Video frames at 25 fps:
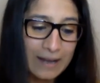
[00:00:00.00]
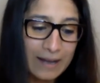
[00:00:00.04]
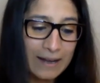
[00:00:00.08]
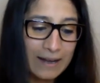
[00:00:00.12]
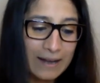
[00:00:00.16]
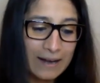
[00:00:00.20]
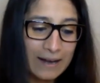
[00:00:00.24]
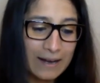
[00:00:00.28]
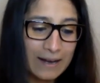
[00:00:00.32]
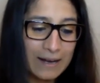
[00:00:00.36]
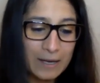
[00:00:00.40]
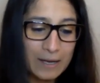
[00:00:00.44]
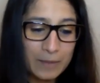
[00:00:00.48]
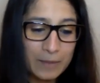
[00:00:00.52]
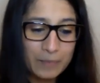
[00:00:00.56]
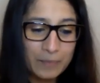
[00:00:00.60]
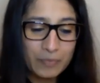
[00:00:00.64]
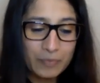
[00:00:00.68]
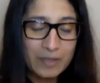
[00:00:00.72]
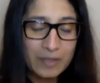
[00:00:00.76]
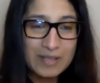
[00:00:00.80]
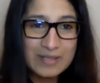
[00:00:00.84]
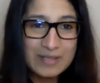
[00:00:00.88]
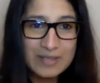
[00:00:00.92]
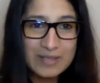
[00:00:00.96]

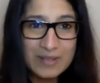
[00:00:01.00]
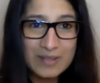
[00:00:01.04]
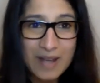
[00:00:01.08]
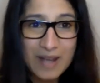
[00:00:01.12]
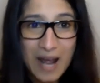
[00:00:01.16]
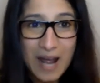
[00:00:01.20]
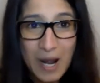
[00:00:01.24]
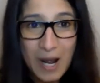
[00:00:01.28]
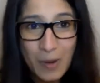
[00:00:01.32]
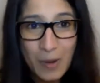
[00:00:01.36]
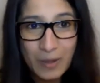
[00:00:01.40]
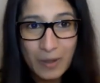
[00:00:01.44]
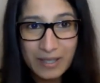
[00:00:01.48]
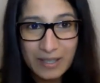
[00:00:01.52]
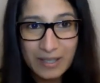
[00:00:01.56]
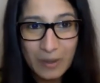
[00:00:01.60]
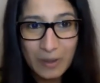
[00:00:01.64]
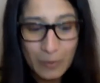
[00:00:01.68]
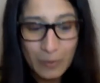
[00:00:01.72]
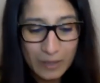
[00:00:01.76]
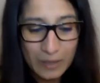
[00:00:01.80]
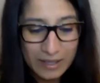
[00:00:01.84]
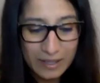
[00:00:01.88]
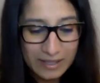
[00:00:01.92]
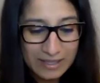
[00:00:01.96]
So now I
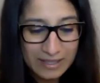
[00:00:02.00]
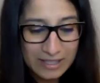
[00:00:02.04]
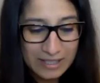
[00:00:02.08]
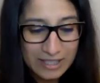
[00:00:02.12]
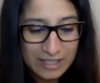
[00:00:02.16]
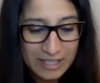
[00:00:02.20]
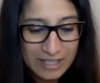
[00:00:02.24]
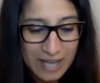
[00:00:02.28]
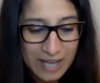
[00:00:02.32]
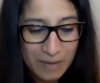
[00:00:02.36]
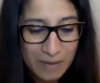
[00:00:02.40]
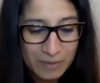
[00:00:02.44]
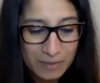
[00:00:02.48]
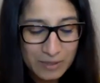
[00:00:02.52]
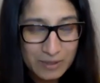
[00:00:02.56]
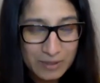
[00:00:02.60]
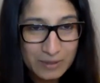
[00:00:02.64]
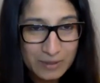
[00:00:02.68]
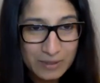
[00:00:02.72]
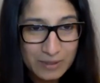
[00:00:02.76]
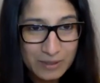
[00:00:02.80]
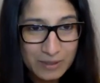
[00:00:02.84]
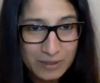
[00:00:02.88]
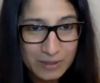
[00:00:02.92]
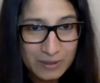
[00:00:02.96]
wanna jump
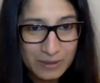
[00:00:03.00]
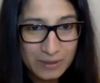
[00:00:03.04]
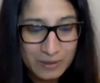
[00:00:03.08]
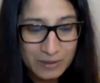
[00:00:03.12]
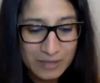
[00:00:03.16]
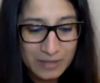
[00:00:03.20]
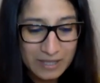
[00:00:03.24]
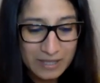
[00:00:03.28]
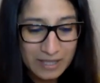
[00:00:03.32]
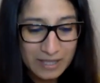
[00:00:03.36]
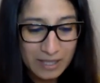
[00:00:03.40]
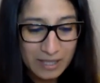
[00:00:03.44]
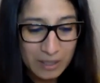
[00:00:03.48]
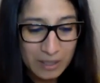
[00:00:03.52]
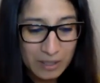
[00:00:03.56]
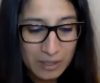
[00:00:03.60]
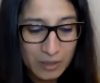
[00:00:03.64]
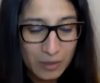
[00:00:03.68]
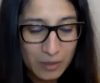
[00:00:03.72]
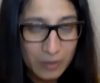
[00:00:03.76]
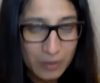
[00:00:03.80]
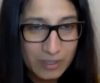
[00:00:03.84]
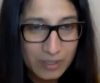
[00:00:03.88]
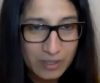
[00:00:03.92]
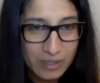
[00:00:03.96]
to Lucy, and I
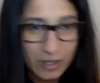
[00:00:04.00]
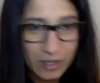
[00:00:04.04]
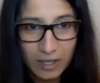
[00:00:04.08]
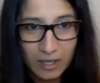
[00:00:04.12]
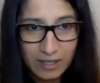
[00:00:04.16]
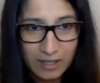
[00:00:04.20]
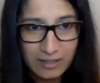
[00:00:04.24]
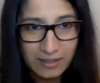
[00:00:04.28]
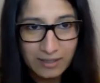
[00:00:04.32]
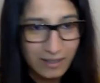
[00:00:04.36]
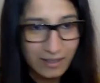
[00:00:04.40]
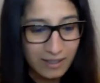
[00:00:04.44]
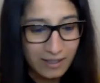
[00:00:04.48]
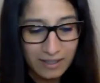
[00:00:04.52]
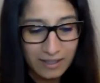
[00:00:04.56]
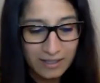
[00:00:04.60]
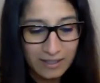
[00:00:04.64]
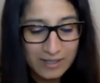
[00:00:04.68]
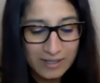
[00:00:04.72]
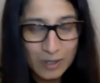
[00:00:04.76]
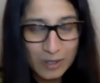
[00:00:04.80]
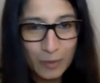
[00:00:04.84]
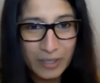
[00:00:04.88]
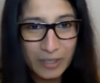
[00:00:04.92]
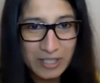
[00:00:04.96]
know he's got
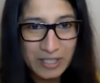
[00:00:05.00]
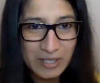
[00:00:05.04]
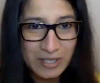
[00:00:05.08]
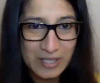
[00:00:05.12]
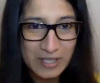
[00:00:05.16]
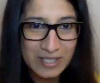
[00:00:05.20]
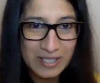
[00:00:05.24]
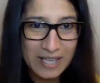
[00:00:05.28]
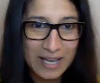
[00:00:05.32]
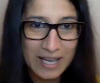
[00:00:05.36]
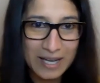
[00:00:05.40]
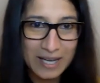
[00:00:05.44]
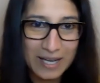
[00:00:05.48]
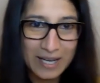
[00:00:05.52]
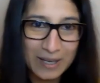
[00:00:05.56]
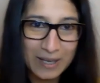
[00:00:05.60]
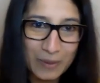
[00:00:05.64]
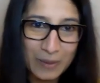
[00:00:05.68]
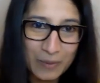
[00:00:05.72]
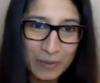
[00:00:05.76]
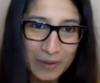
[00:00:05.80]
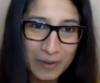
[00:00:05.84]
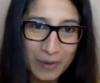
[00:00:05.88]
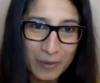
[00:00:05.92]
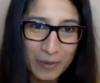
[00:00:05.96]
so much to say, and
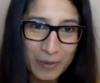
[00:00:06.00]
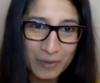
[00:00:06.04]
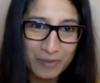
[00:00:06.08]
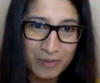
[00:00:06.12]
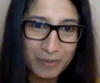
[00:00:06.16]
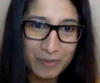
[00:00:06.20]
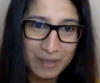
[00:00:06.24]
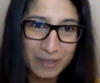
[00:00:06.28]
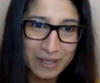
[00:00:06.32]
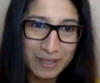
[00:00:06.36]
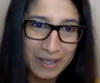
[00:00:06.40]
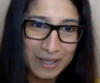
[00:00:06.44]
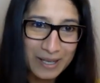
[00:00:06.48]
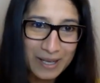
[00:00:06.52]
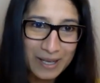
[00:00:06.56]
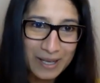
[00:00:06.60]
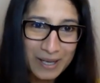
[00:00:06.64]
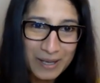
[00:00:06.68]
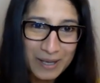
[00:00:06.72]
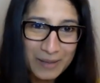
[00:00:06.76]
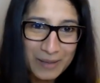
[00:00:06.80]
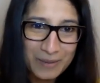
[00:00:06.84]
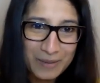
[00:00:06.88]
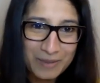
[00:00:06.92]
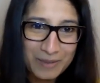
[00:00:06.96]

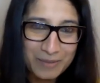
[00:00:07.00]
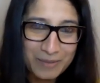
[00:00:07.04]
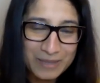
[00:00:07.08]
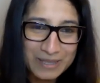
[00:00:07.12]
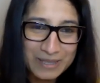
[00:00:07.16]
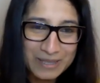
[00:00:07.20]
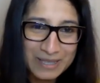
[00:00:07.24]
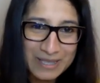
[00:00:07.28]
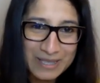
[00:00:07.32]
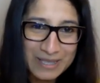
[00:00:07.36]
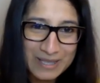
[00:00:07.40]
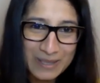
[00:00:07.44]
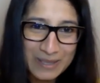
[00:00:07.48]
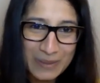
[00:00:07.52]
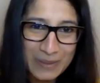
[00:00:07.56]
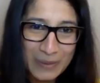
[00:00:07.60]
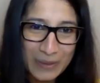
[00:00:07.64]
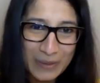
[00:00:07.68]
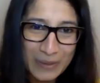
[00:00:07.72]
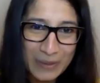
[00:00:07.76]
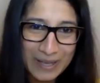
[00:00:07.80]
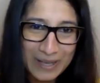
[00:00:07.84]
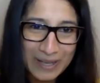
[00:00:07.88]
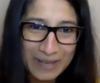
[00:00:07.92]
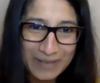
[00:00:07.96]
we've been just
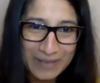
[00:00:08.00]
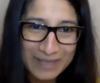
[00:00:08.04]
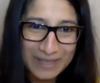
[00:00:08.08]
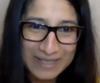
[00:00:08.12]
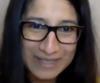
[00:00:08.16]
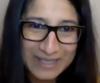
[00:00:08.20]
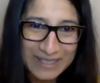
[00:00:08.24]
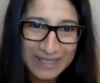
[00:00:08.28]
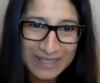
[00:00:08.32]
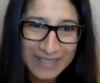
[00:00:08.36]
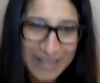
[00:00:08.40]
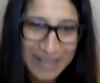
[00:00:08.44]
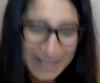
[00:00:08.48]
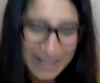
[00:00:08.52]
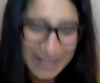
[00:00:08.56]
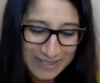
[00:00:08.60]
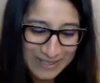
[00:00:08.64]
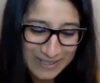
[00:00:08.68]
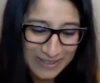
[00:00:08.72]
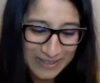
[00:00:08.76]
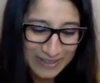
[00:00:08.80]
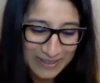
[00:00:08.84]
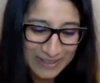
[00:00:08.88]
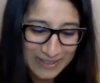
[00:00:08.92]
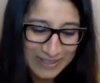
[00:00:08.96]
ignoring him until now.
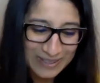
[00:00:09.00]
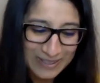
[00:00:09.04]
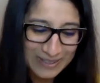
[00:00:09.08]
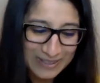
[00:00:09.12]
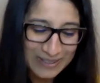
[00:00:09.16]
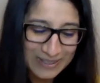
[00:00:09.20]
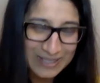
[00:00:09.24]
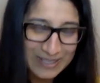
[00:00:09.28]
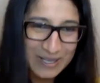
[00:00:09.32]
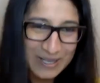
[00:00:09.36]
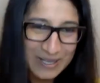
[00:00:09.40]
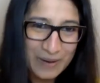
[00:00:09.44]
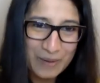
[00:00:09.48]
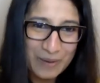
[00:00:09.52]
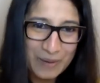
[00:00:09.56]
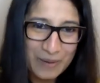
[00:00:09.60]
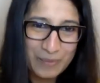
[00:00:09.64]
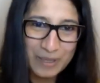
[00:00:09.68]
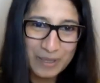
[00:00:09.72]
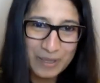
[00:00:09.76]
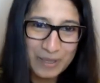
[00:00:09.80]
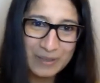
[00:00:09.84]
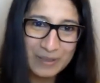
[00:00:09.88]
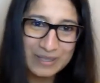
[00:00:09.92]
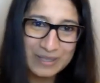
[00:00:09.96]
So Lucy, I wanna
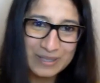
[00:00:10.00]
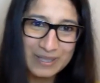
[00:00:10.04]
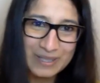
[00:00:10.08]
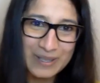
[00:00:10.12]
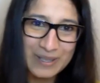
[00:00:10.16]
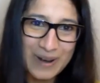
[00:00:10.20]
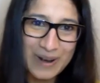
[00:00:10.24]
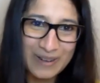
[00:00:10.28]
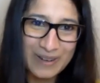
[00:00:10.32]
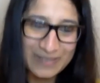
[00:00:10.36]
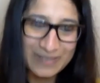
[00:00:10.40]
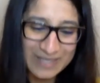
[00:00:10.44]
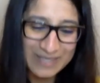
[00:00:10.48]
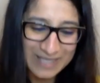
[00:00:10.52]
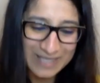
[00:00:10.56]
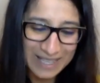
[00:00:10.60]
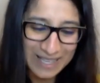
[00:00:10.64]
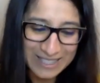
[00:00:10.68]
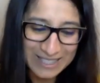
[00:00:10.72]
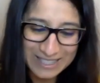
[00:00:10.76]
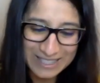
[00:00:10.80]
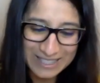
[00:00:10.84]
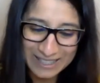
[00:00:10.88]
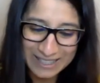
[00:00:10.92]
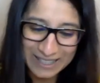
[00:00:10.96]
bring you into the
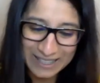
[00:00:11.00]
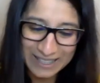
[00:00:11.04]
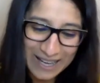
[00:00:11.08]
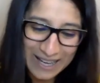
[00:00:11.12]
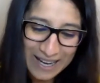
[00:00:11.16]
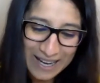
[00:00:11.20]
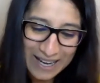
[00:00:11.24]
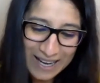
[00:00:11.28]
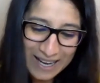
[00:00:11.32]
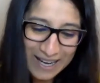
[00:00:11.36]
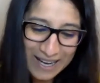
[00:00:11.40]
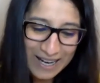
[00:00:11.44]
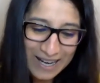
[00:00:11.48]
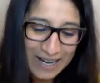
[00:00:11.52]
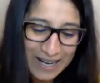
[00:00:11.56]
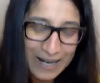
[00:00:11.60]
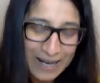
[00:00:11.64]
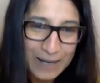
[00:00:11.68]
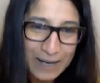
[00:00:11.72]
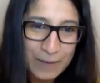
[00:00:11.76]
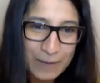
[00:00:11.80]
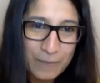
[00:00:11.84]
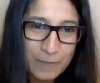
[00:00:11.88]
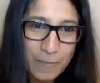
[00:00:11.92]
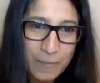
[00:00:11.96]
conversation.
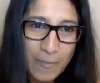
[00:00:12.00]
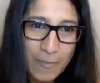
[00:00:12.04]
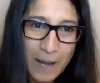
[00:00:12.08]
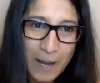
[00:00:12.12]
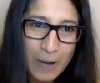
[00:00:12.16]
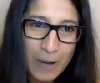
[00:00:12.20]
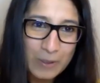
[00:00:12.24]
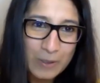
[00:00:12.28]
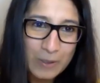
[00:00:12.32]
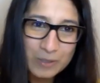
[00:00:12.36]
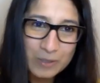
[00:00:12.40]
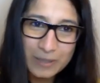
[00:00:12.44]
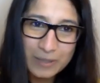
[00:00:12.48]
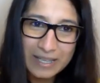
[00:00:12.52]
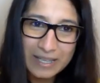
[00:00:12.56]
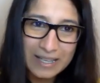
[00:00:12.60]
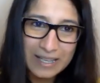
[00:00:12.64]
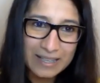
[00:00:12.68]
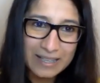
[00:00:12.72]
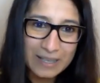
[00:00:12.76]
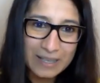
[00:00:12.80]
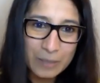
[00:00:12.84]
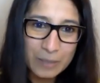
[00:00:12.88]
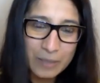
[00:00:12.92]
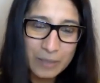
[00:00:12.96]
I also want to
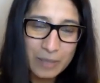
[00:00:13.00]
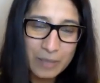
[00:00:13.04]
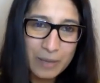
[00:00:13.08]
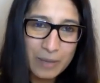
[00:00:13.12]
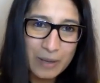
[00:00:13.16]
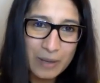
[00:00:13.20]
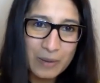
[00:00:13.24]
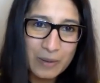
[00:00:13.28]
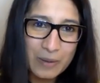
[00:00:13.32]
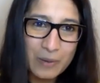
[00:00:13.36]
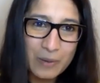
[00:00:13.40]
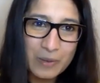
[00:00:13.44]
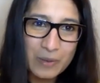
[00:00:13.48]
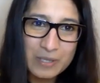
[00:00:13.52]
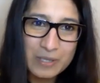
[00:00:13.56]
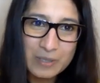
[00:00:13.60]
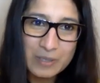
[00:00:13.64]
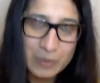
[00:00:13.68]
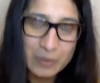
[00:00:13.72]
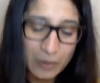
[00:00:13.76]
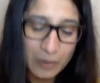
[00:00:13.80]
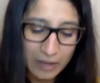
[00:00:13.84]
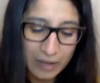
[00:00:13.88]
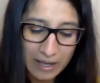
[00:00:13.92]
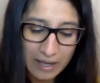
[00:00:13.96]
hear a little bit about your
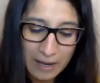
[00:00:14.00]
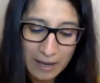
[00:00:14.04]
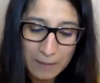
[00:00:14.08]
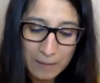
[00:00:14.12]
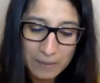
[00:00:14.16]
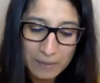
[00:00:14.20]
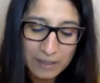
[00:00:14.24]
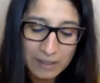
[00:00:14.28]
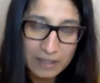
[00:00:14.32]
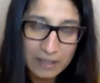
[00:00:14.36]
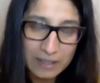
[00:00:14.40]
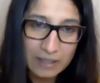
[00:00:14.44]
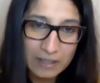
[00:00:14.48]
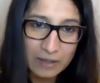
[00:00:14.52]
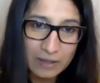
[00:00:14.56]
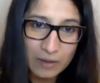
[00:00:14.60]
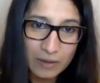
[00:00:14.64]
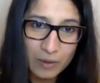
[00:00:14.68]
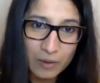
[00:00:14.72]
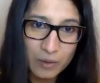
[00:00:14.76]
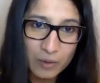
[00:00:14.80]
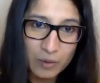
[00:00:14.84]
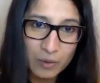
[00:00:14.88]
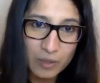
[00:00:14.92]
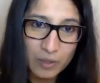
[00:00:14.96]
story. I mean,
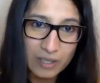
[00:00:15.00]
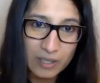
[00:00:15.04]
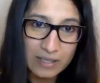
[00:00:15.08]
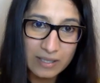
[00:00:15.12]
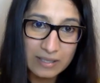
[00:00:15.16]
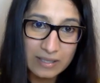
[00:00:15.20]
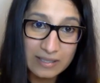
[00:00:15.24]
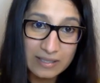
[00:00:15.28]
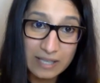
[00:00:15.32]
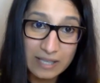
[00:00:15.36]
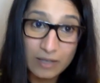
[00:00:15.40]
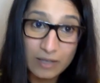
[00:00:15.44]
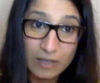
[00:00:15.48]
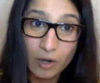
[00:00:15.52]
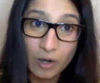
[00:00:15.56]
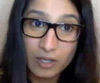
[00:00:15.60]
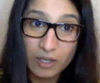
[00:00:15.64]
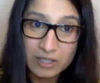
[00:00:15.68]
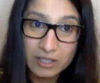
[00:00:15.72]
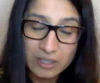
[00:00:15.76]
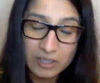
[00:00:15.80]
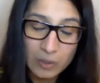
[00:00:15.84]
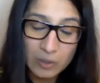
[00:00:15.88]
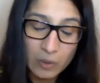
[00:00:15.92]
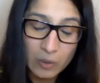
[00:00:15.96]
you're a
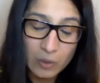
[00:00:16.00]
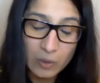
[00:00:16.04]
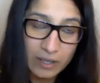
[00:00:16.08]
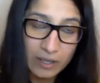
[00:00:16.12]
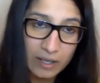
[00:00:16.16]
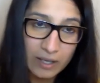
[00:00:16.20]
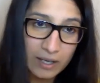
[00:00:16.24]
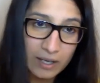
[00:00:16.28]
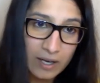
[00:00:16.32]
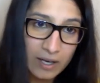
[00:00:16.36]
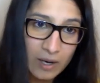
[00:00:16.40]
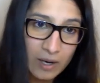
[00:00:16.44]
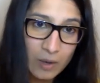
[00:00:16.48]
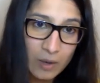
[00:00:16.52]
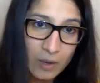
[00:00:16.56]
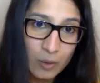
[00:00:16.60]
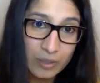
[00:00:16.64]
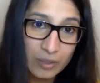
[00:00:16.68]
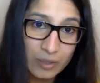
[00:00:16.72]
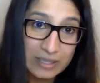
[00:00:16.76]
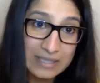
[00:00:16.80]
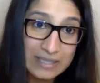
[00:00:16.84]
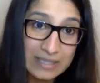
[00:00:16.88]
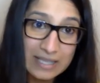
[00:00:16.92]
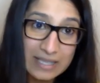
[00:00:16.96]
technology lawyer,
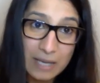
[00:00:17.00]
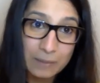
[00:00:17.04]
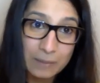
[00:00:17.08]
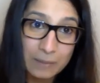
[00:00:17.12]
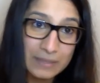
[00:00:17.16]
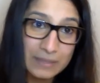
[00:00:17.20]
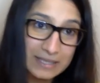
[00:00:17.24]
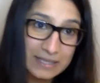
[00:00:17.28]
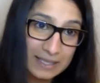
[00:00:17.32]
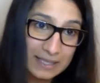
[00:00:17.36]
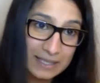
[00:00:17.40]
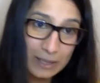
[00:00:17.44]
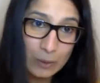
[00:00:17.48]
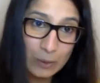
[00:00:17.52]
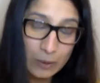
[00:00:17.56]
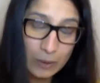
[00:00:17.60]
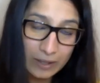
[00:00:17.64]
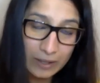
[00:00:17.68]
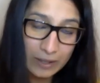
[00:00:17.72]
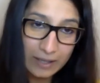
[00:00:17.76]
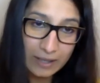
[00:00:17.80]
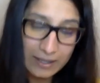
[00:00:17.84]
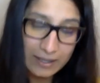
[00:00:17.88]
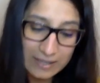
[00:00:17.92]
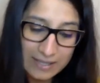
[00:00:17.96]
or a TMT
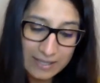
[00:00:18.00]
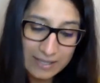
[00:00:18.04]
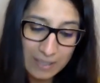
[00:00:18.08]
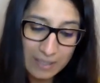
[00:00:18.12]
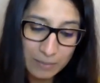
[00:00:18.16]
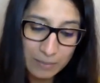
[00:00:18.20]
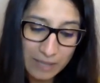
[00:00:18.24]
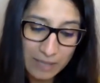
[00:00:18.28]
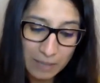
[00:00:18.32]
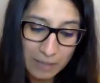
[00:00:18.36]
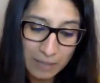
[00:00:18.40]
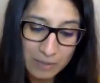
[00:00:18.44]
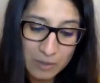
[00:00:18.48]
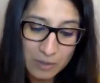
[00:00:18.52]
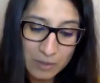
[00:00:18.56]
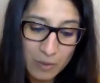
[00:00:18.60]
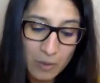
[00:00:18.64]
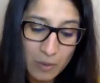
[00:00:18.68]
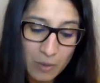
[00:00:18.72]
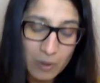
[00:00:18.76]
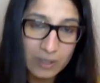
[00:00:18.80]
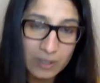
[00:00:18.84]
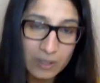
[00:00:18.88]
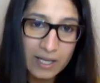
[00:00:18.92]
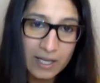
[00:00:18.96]
lawyer, as it's sometimes
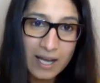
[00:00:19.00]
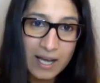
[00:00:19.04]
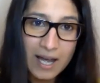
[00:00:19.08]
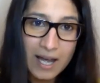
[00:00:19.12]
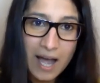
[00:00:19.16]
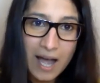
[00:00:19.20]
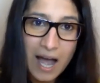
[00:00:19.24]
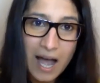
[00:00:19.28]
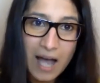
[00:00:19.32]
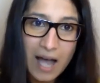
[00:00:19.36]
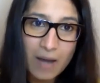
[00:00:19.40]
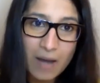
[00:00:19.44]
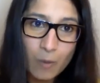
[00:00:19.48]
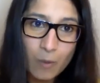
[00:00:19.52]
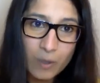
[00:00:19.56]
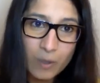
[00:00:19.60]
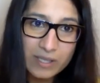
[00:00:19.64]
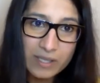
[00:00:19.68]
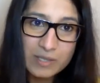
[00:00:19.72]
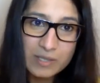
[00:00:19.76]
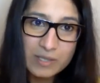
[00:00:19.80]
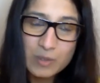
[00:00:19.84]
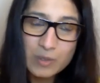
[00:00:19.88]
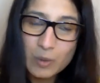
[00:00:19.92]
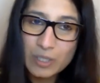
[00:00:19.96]
called.
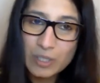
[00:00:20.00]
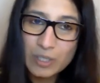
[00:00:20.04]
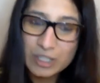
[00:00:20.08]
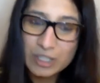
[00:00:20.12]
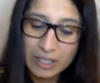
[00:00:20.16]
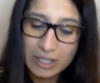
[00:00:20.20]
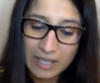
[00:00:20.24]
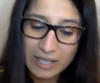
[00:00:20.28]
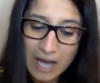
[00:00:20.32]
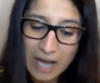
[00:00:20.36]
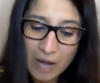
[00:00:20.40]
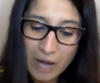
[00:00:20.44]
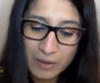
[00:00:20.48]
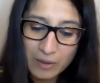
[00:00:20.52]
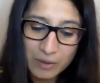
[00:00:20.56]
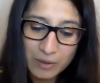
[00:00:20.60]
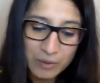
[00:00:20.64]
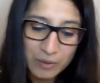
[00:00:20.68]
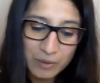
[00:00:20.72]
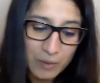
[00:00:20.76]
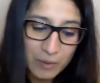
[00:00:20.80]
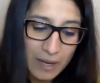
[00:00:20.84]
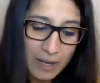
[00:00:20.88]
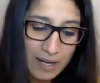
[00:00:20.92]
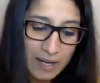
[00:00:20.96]
What is your journey? How did
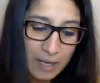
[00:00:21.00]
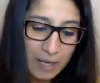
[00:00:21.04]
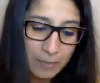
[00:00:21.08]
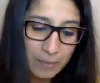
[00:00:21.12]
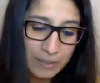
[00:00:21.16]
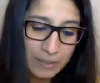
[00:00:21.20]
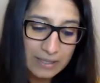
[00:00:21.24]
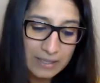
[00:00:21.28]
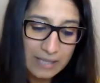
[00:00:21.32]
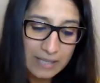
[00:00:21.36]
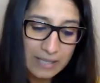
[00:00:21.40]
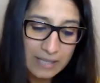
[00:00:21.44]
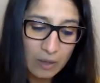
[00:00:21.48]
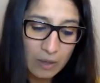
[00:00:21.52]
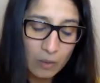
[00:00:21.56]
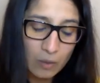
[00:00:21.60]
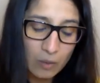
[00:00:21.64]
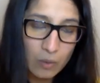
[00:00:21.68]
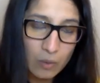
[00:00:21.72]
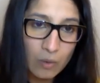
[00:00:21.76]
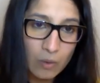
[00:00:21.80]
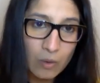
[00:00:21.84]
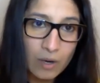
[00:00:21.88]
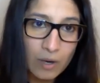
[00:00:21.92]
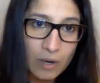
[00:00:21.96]
you end up in tech
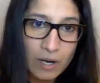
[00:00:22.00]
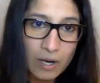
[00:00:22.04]
law?